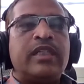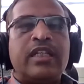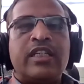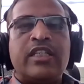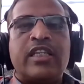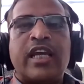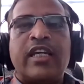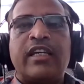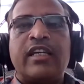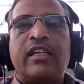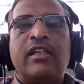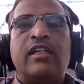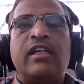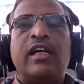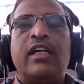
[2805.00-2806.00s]
we
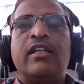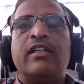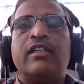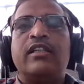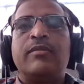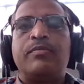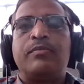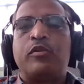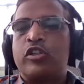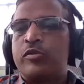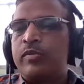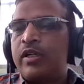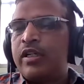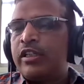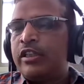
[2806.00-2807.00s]
recycle and, if
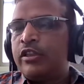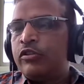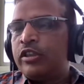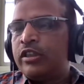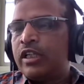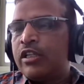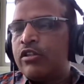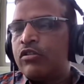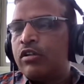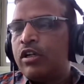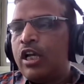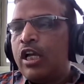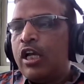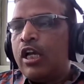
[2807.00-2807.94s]
possible, reuse it also.